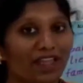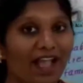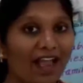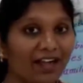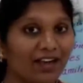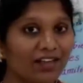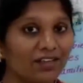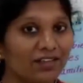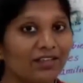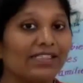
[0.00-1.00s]
They are
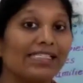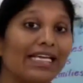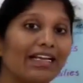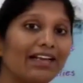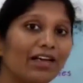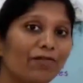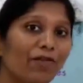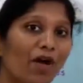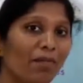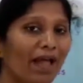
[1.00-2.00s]
singular
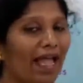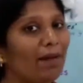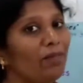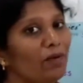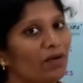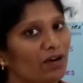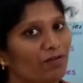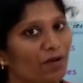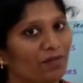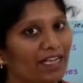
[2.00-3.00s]
form and plural
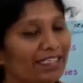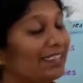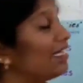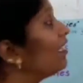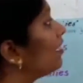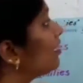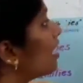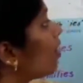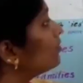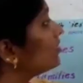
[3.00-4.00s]
form. That is singular
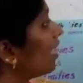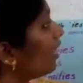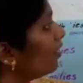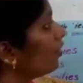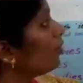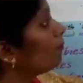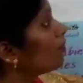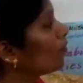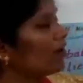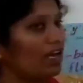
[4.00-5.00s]
nouns and
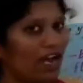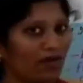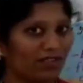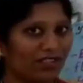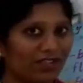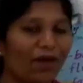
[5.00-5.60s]
plural nouns.